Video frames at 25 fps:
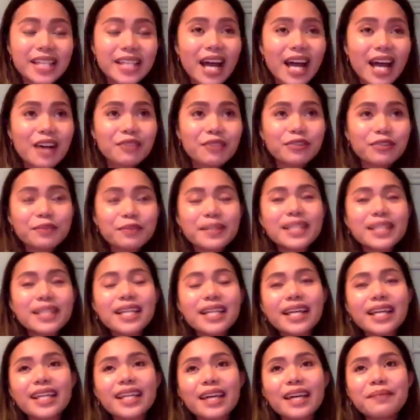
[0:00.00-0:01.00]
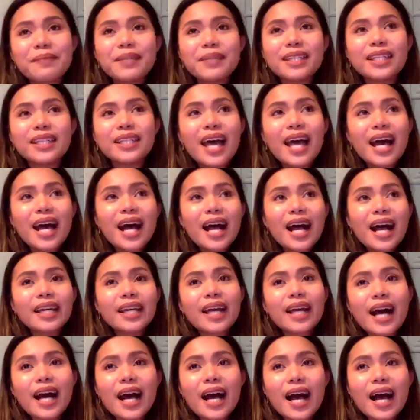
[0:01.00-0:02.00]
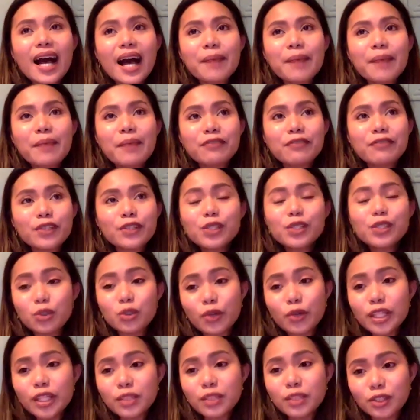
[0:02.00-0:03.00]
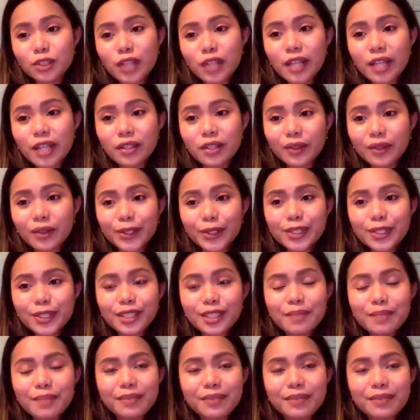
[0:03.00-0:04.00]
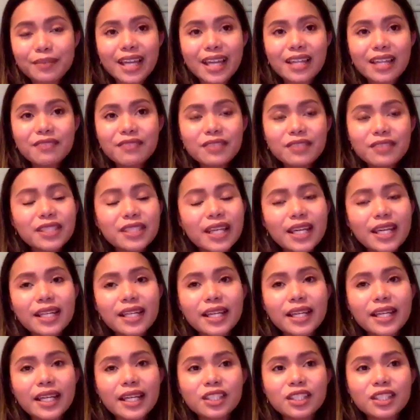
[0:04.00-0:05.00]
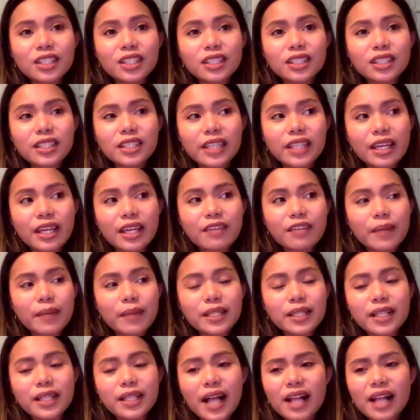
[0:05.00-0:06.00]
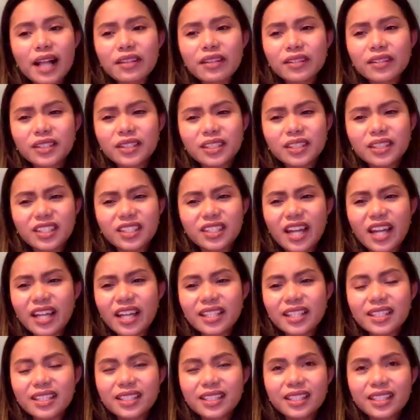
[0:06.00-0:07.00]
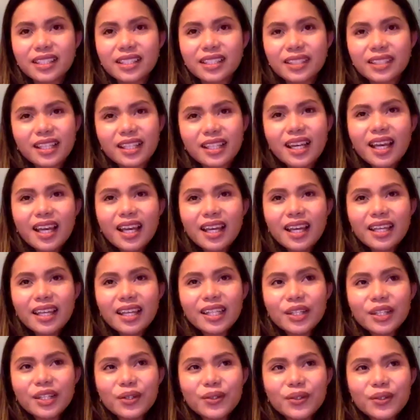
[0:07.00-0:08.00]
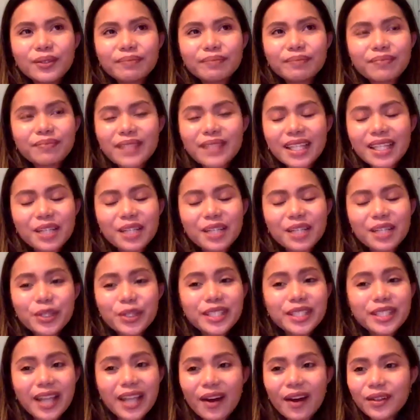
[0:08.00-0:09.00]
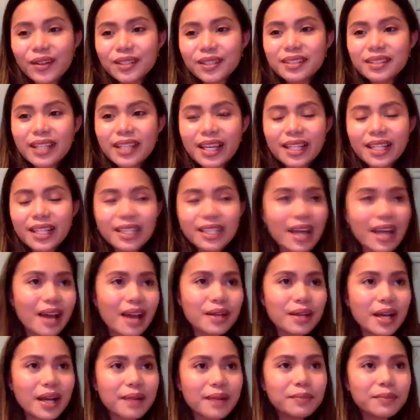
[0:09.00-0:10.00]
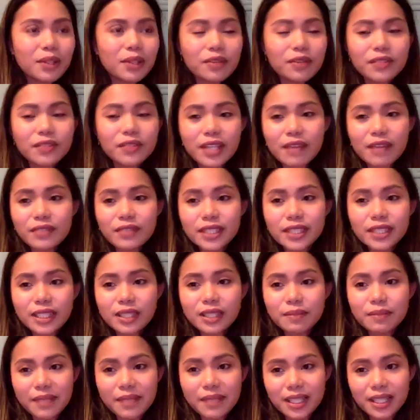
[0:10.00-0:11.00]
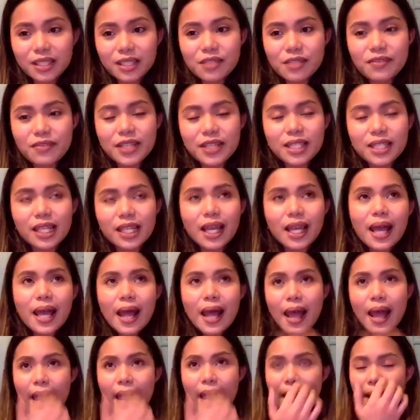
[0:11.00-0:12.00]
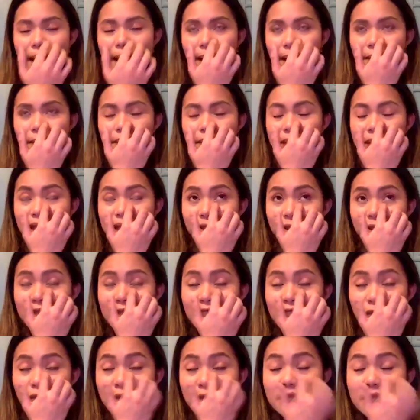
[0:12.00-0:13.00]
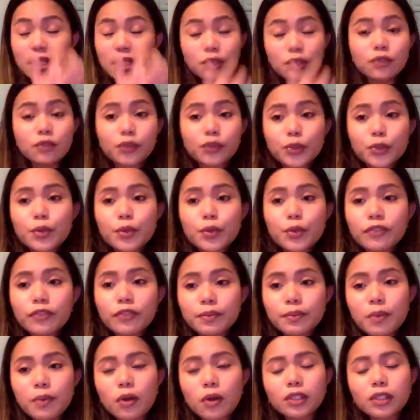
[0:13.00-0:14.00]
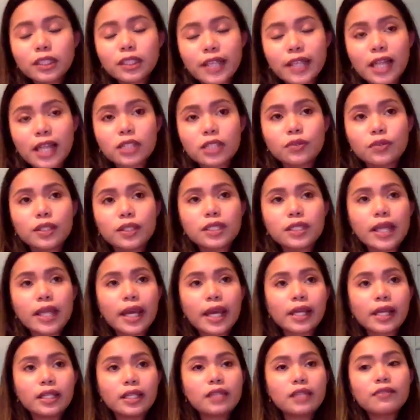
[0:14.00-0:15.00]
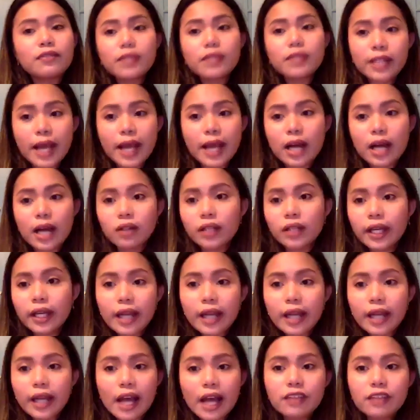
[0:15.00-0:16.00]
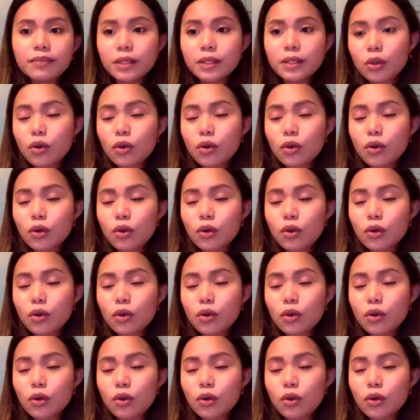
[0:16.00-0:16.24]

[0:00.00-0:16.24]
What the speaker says: for me. Like, I mean, my first choice was general nursing, but at the end of the day, like, I just gave mental health nursing a chance, and you know, it worked out, and I am loving every single minute of it. And there is really room for postgraduate, and even now, like, I've been